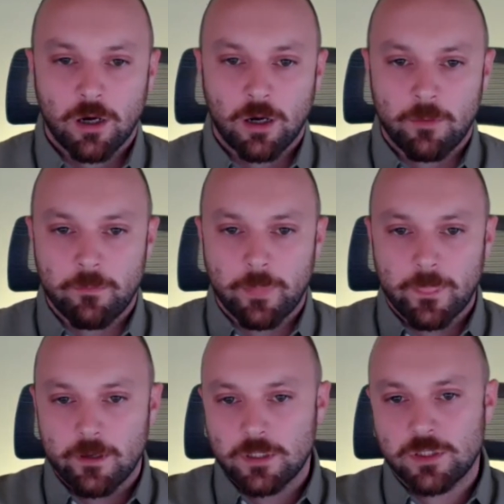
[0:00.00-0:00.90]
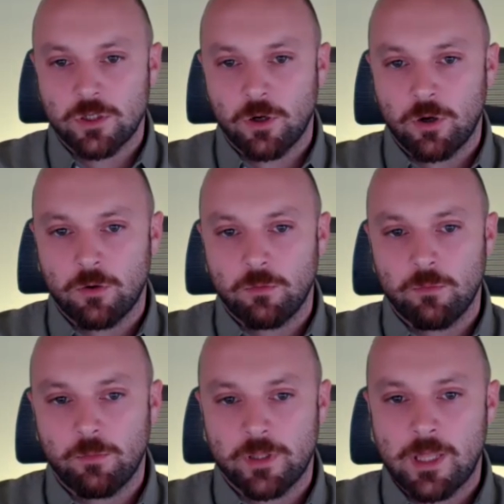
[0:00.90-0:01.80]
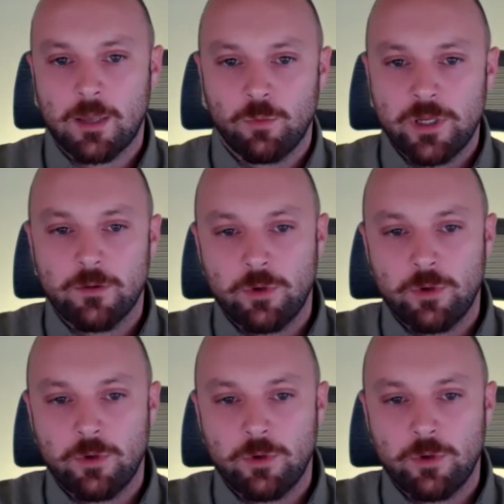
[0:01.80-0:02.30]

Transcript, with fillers: Um, so, but that we,